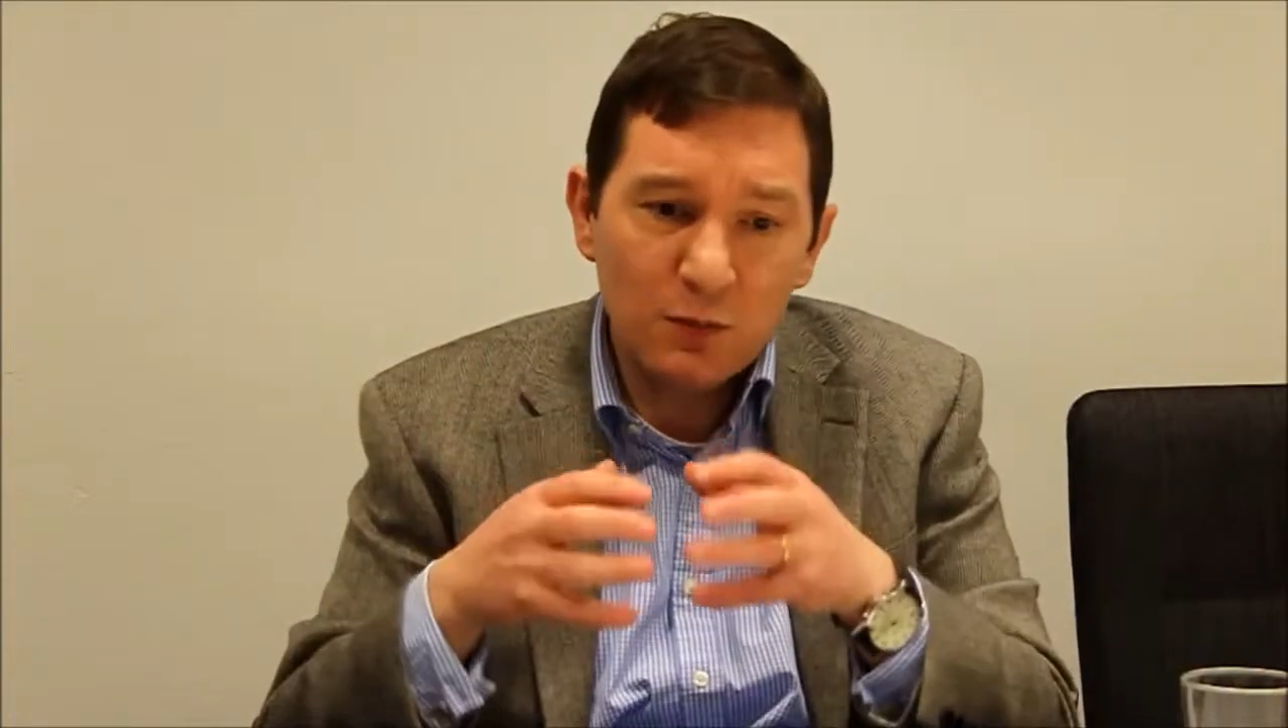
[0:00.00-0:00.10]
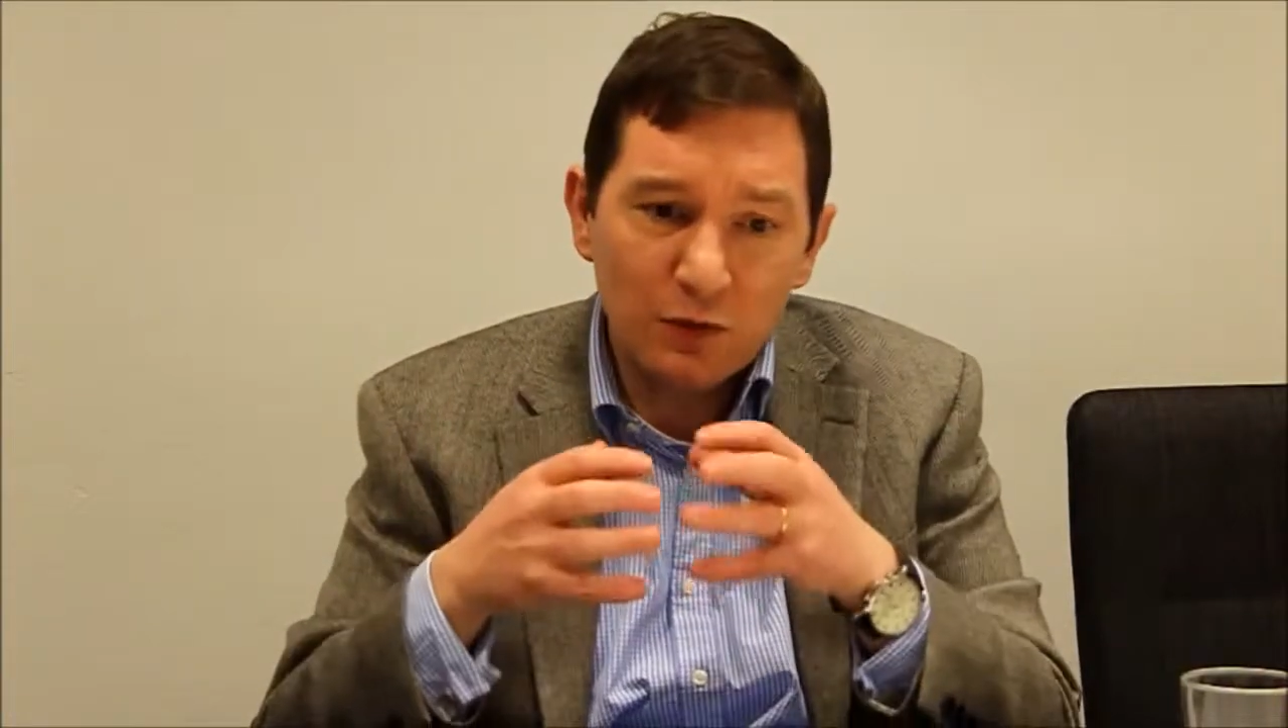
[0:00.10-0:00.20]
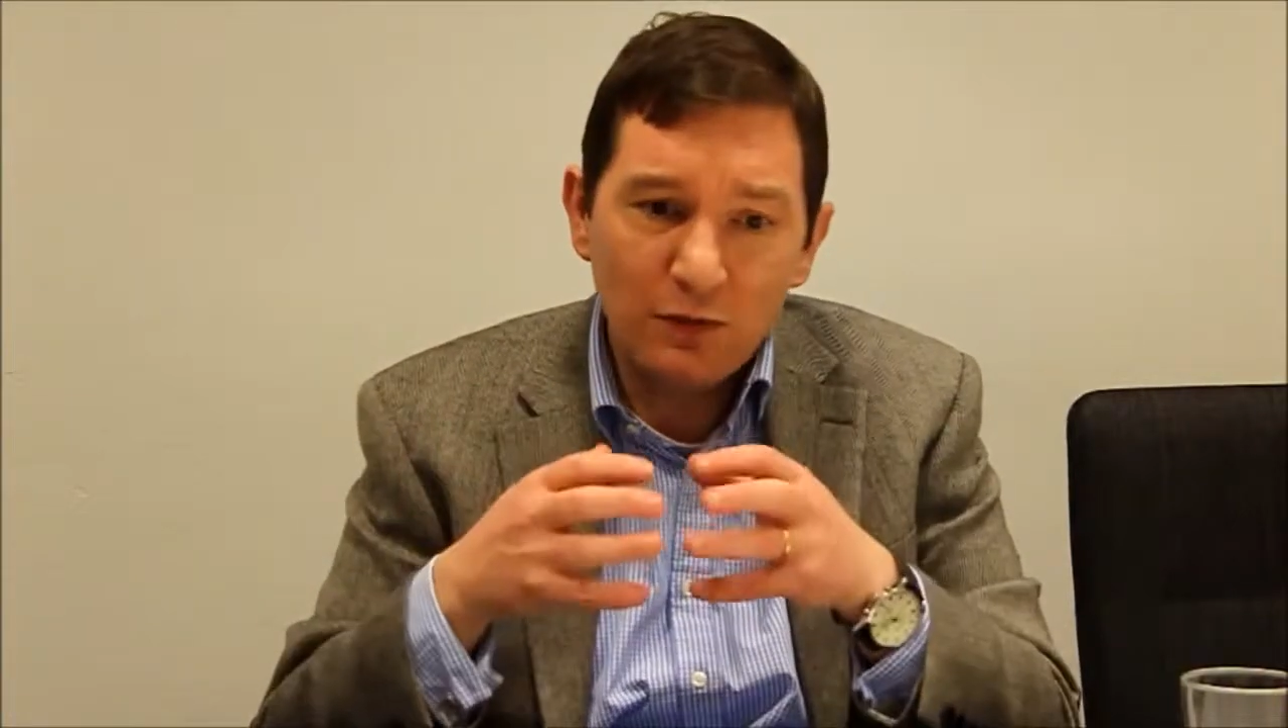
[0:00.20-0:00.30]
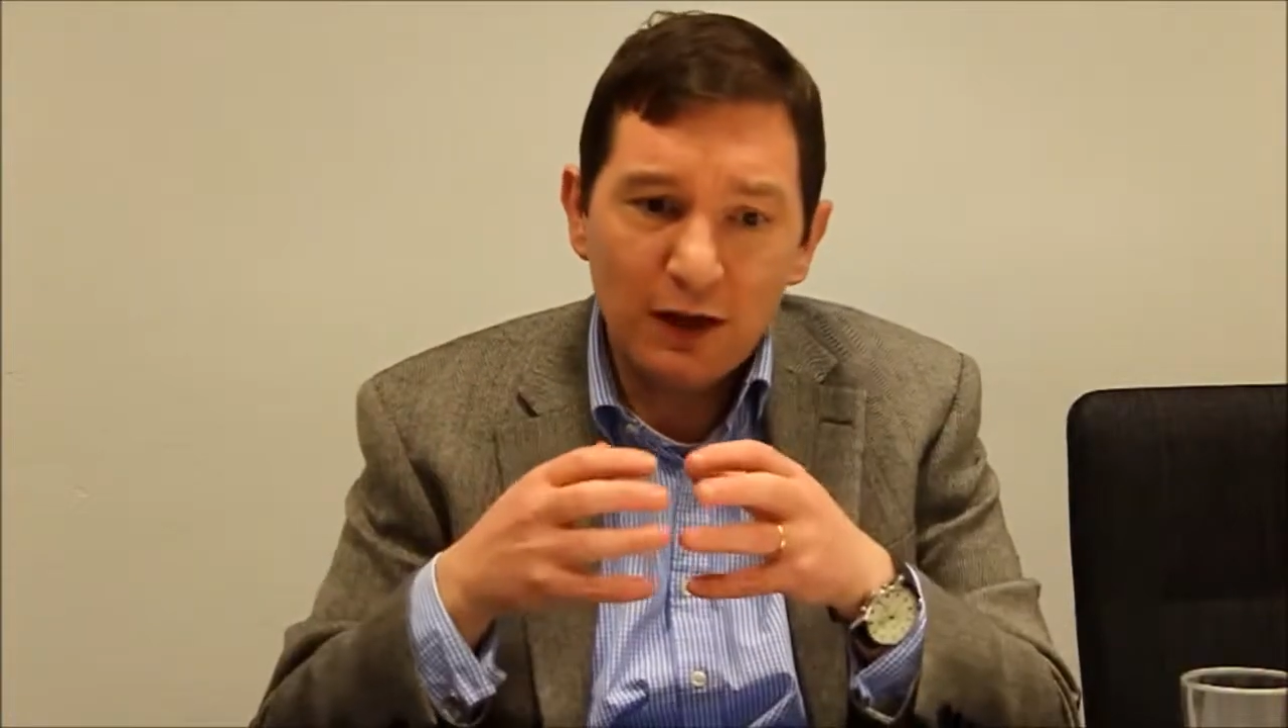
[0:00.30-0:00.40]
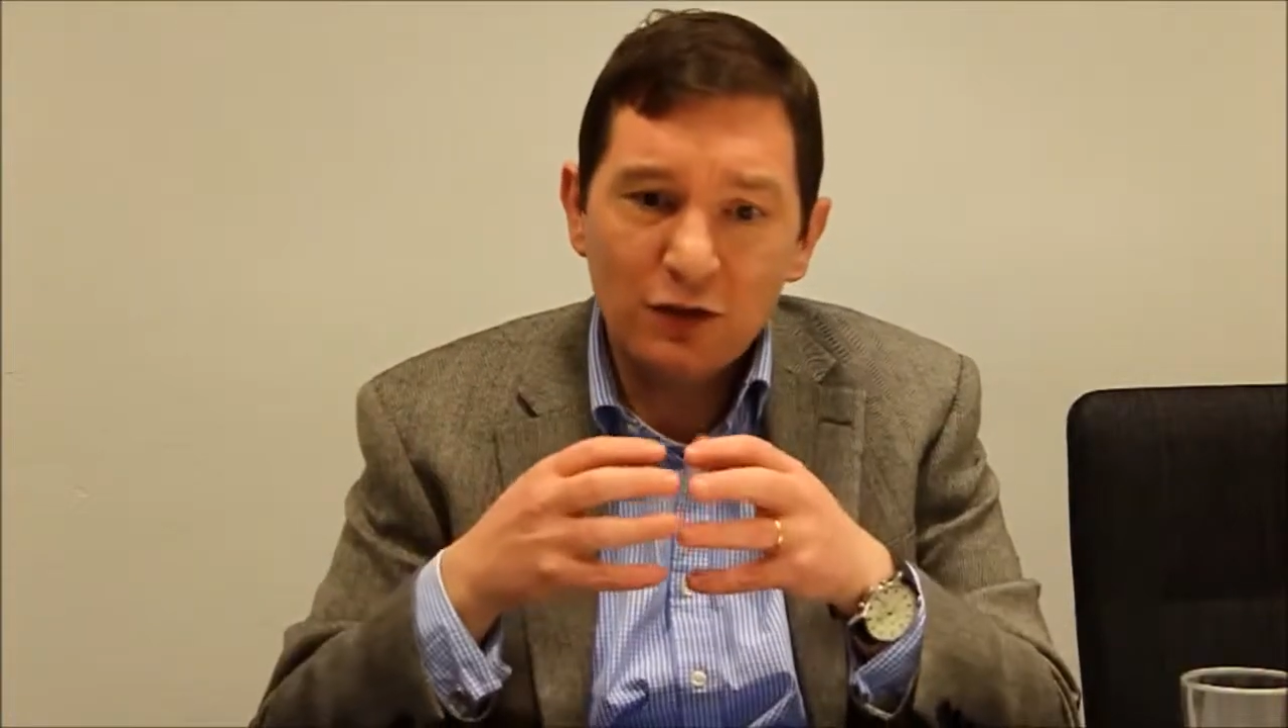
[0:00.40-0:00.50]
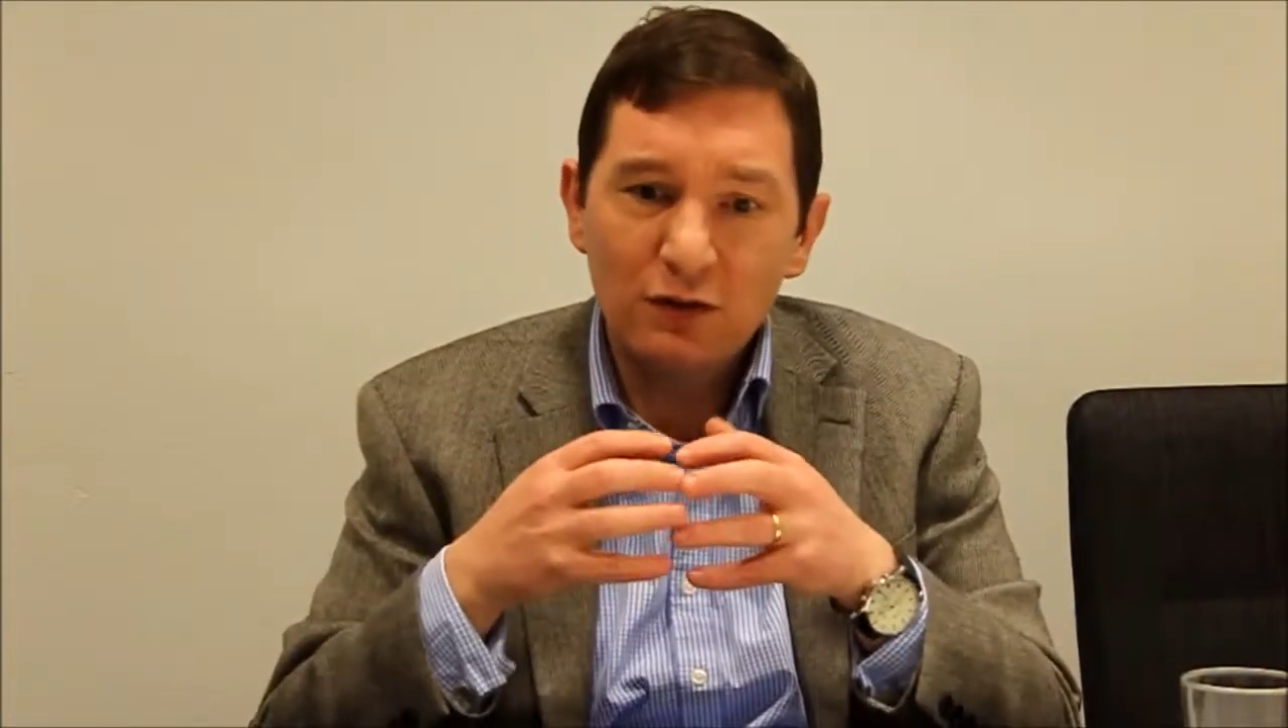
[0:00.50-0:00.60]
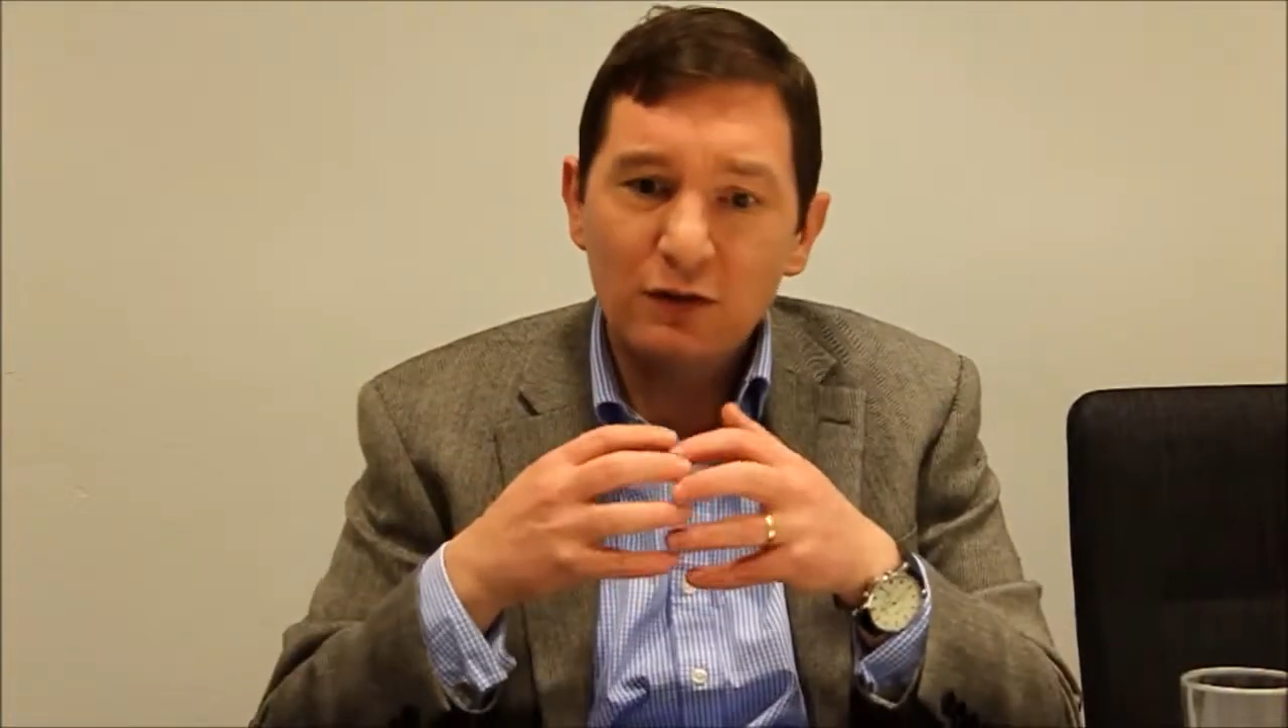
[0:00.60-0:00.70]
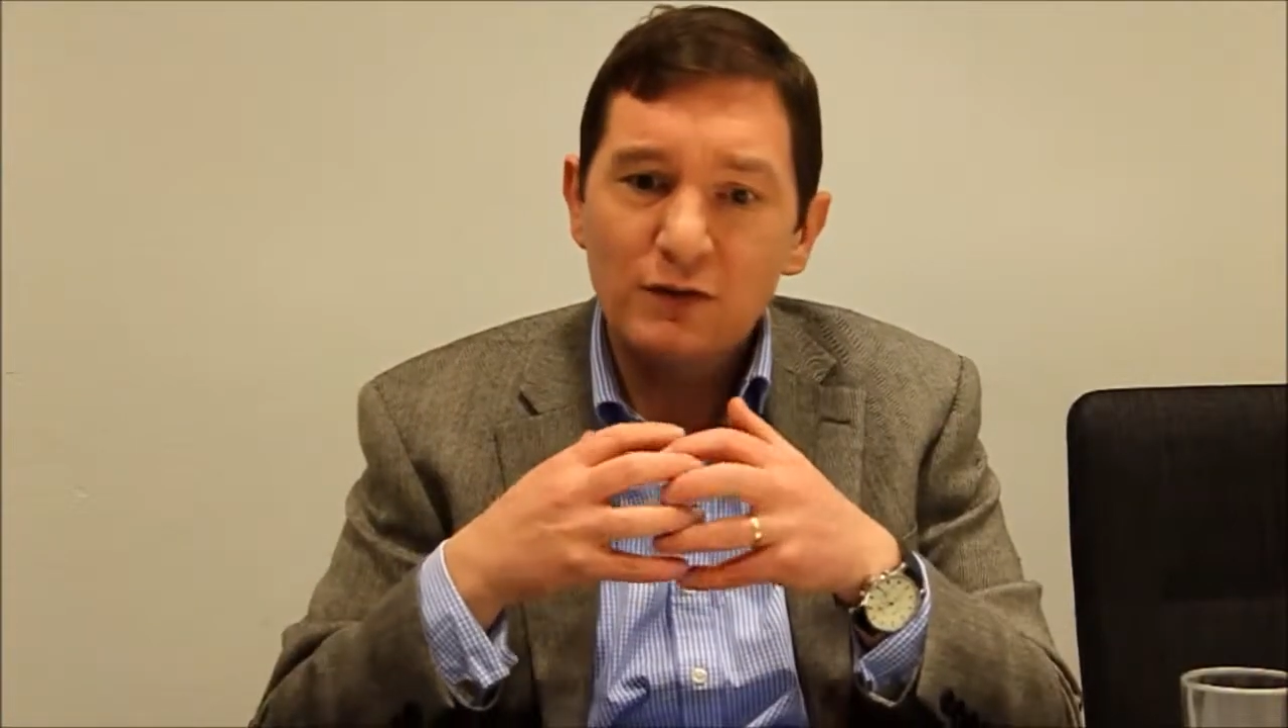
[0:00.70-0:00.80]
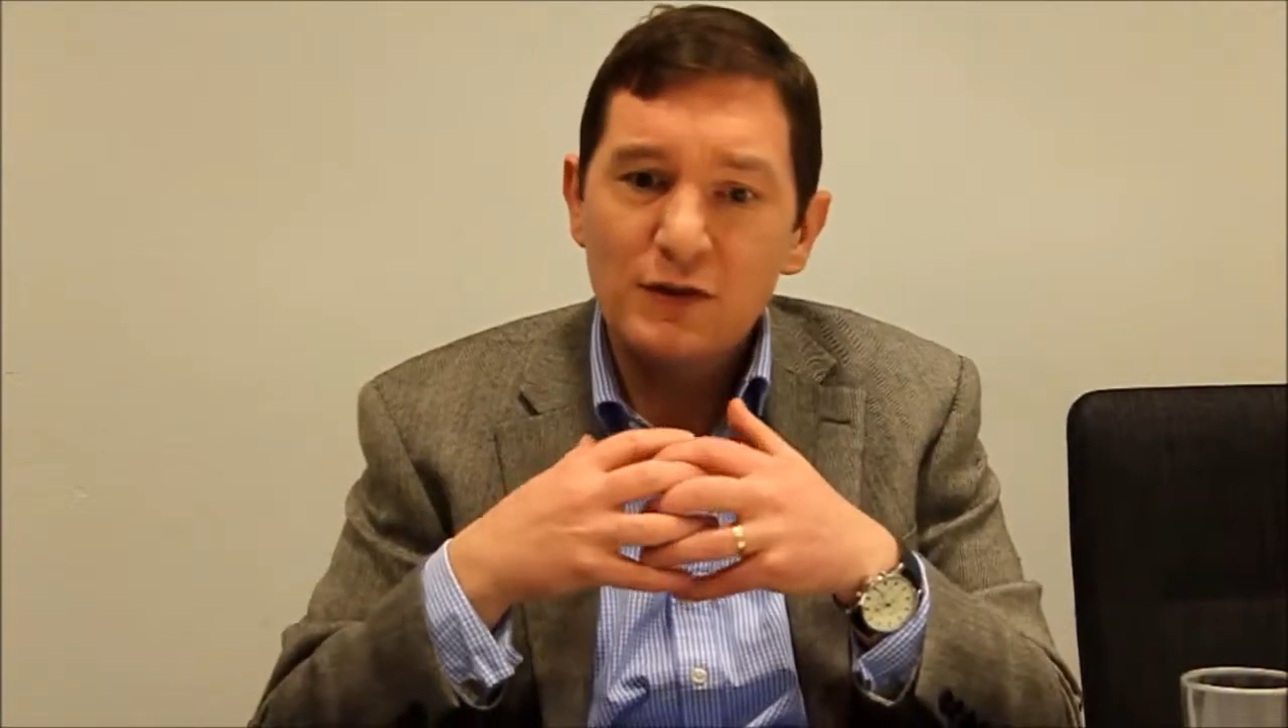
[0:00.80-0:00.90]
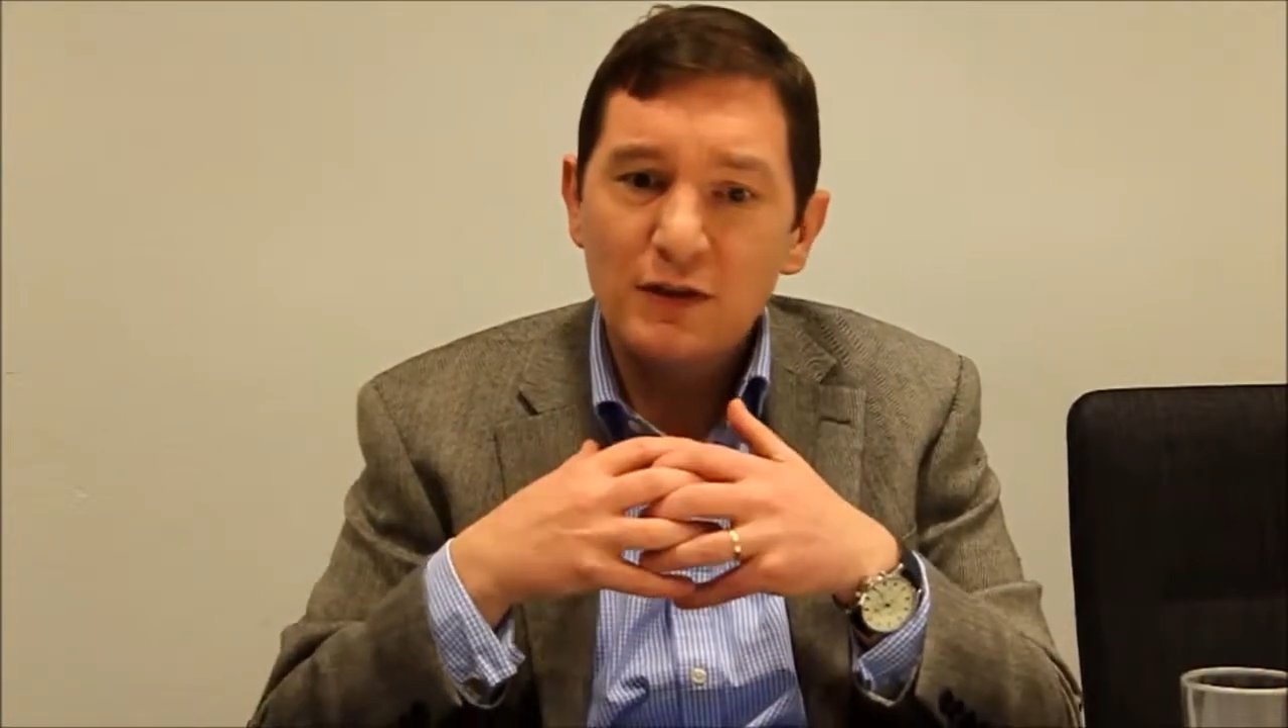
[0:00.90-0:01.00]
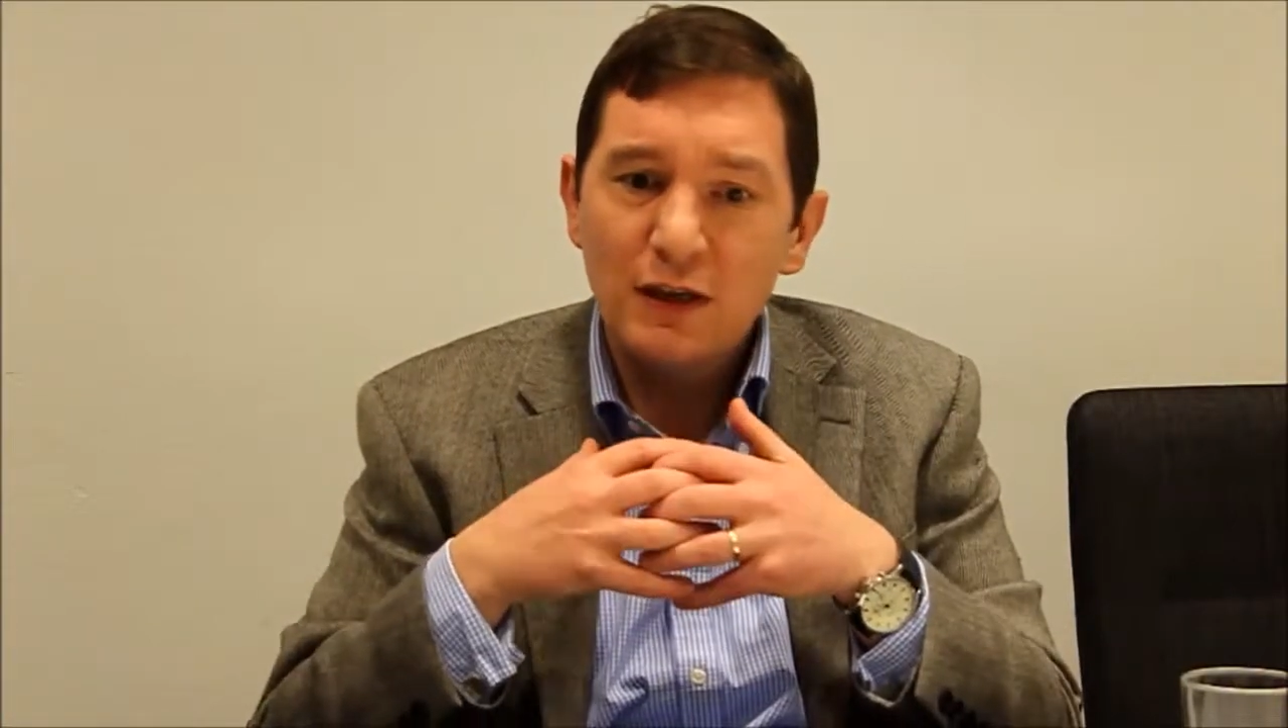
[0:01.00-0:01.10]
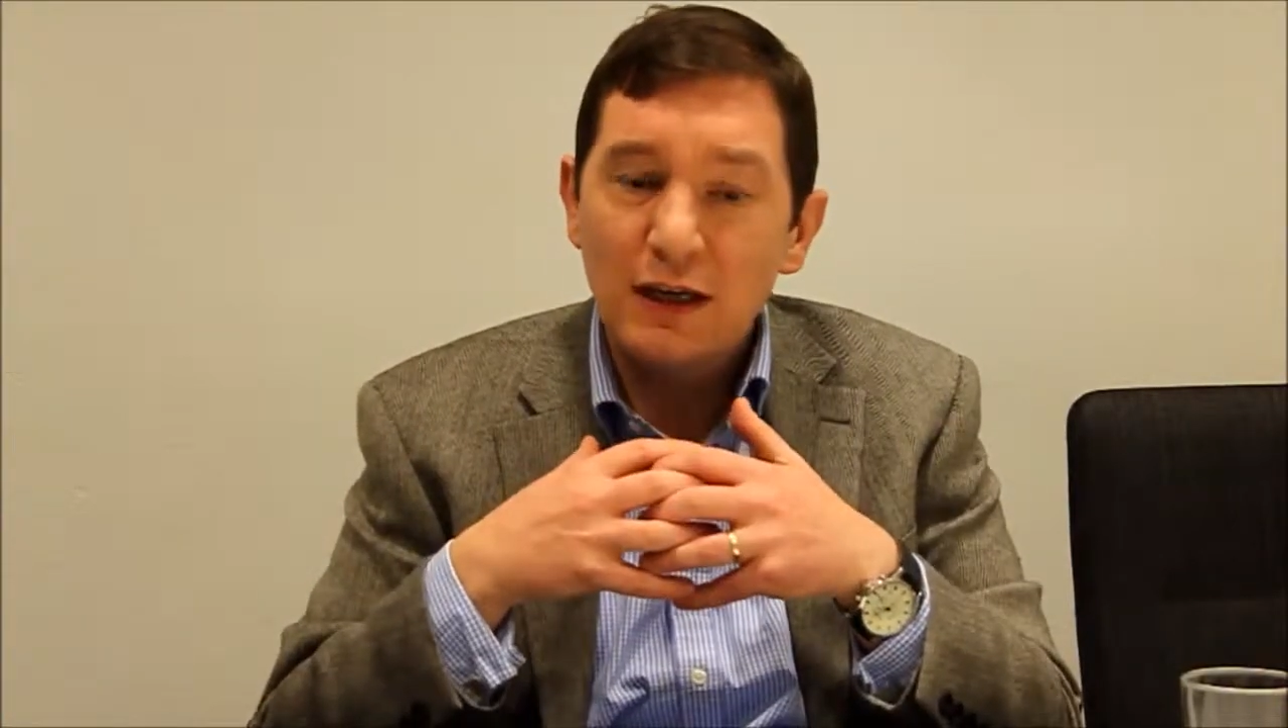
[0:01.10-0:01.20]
professionals,